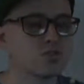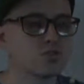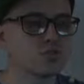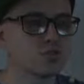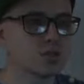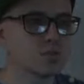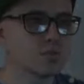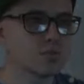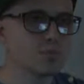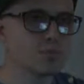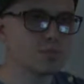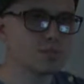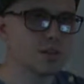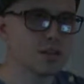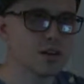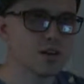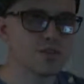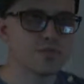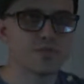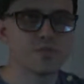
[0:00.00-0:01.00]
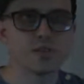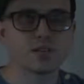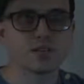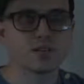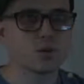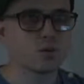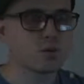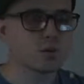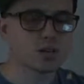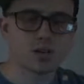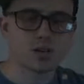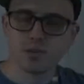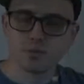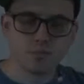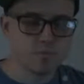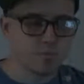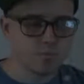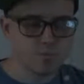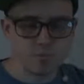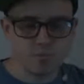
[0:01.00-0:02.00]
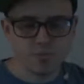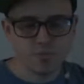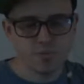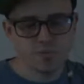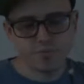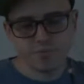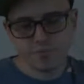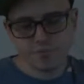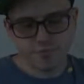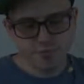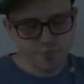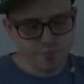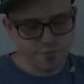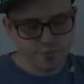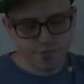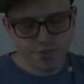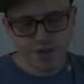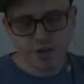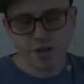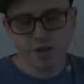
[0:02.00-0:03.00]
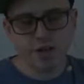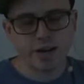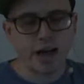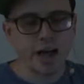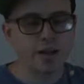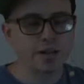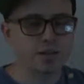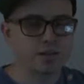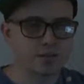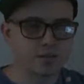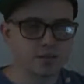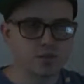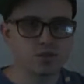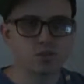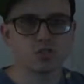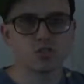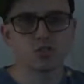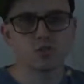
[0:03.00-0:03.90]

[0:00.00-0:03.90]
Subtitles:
dream himself, and no one could figure it out. And